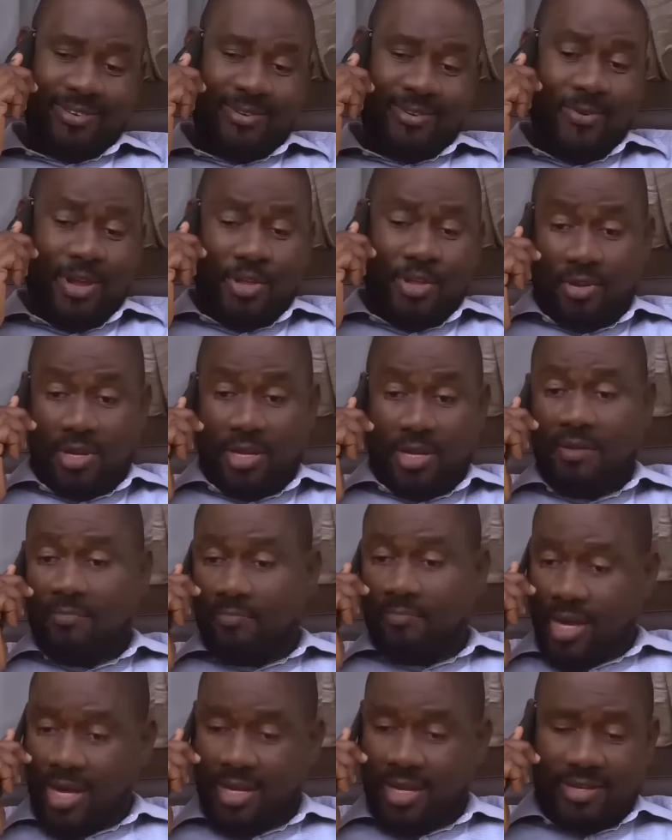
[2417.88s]
When you
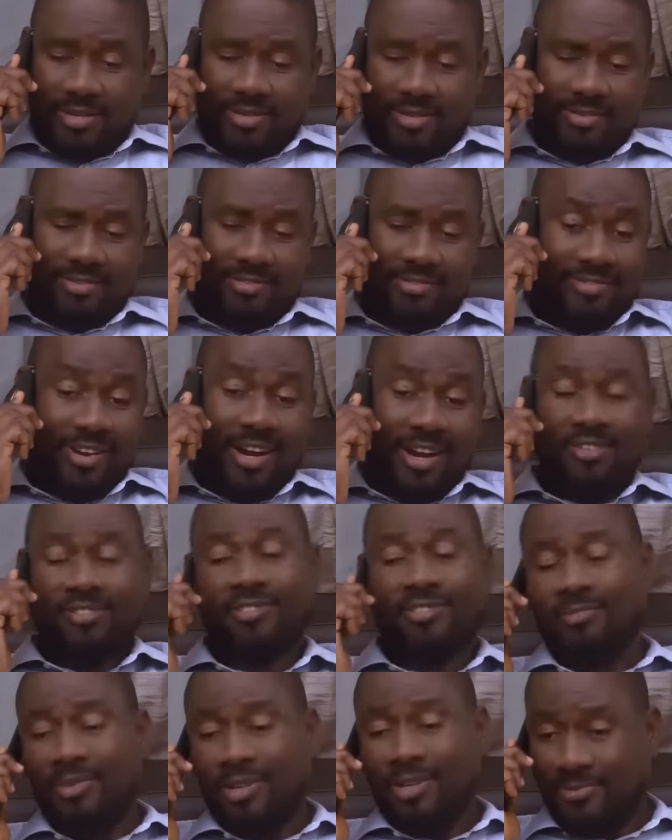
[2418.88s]
came begging and crying
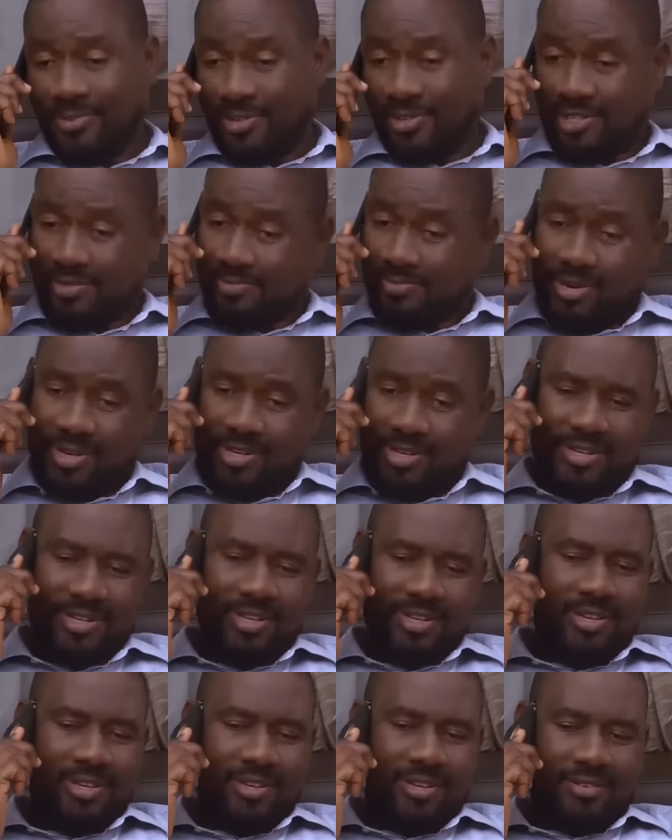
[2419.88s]
to me for this money,
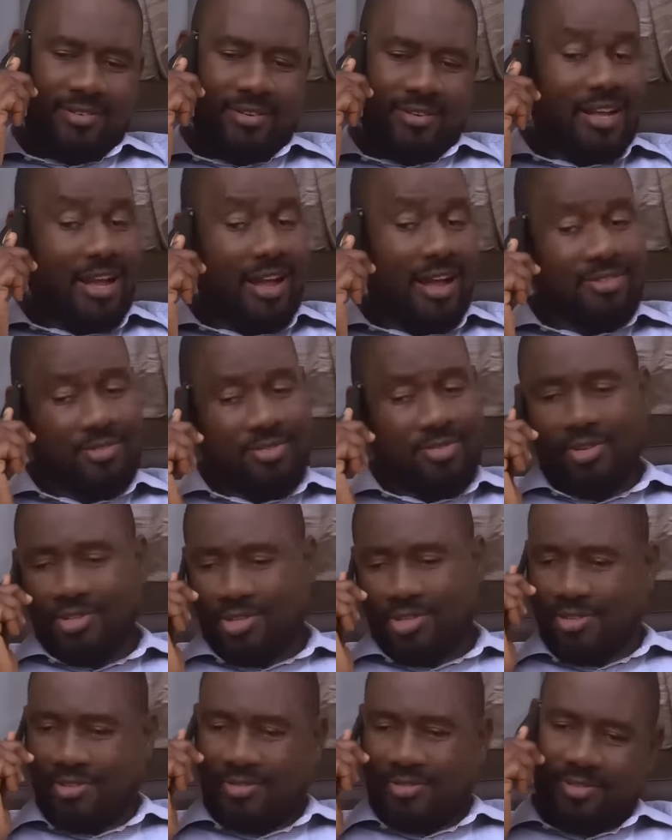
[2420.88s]
I
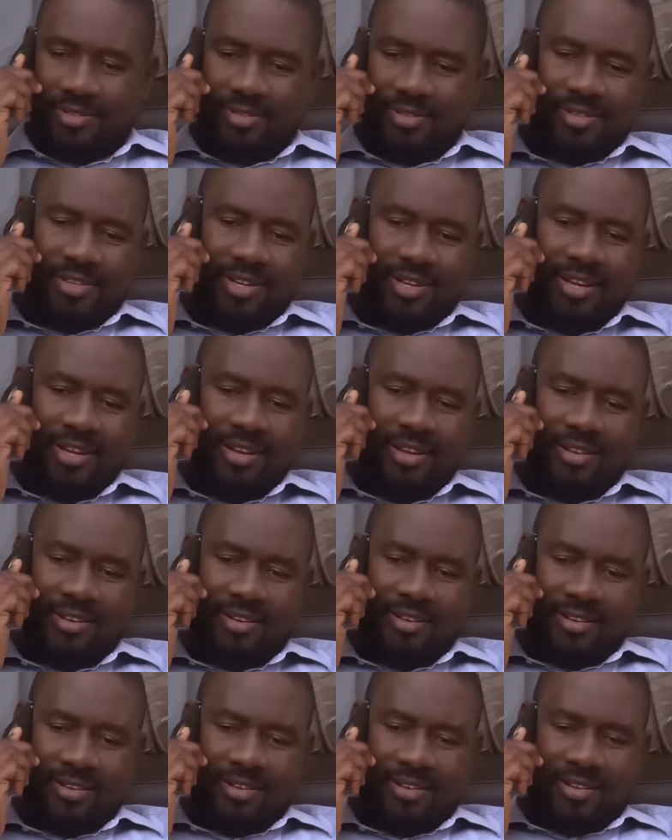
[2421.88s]
told you.
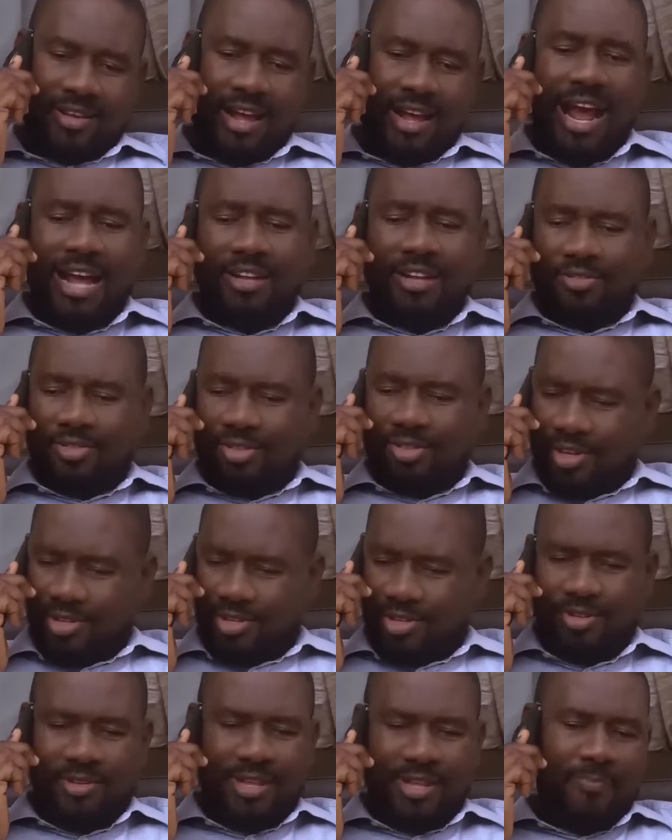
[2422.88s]
I
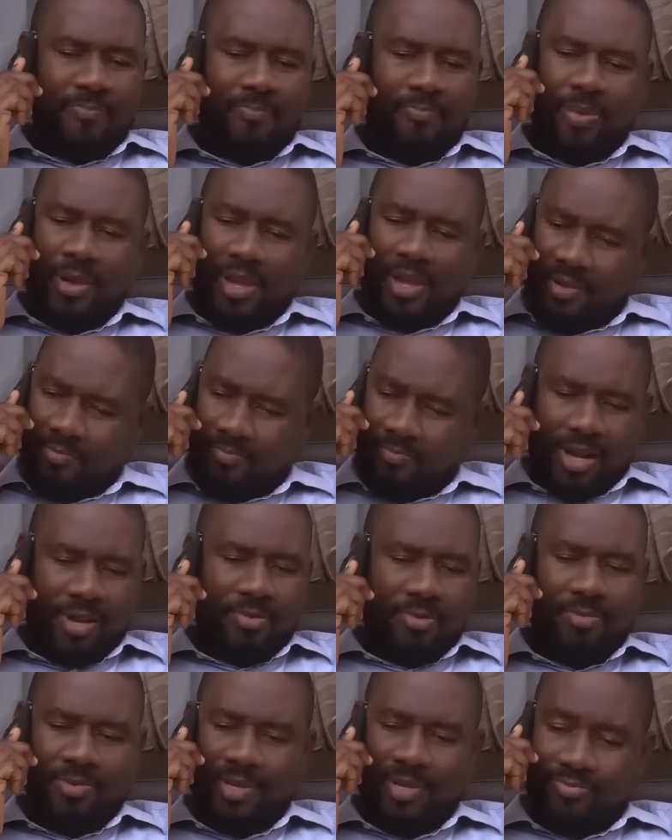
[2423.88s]
told you that paying
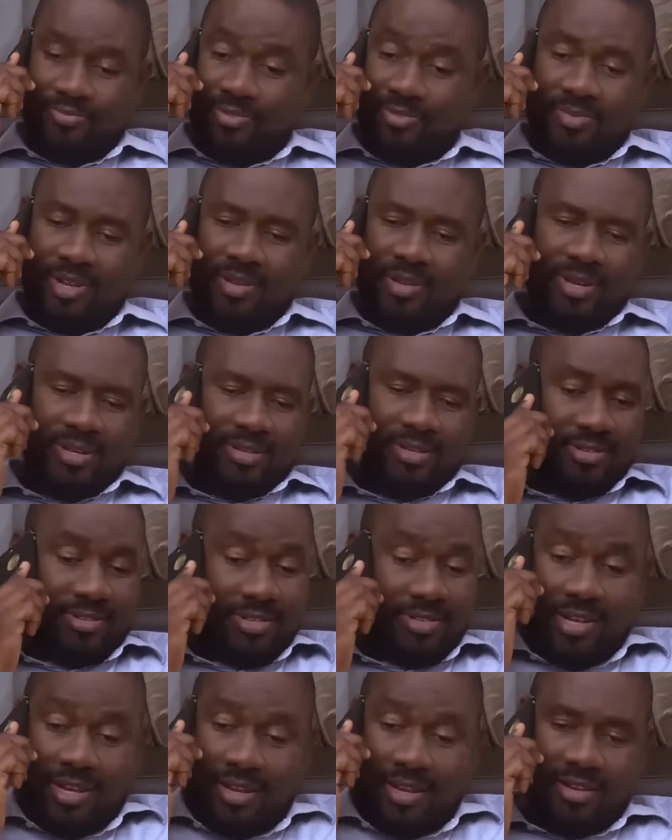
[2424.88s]
back would be a problem. And you
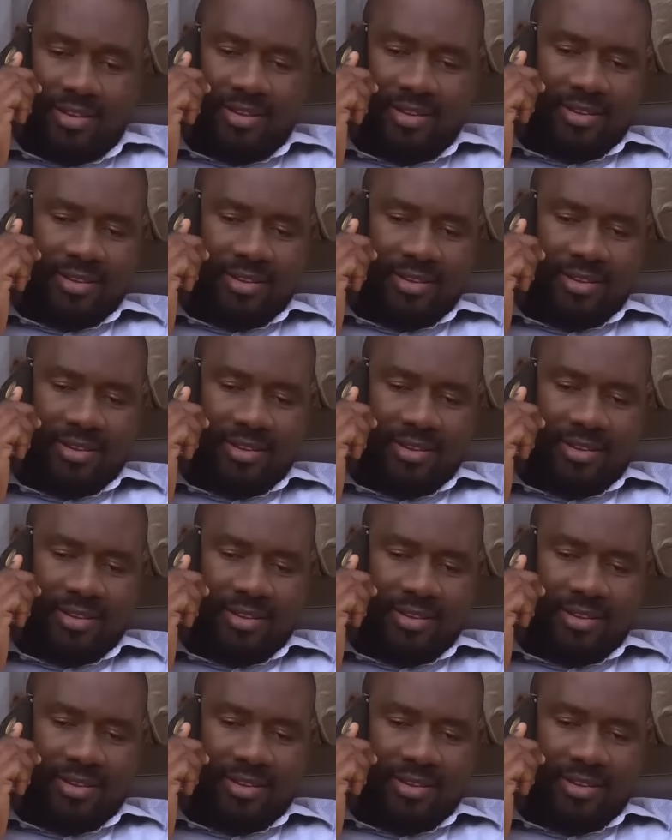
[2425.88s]
see,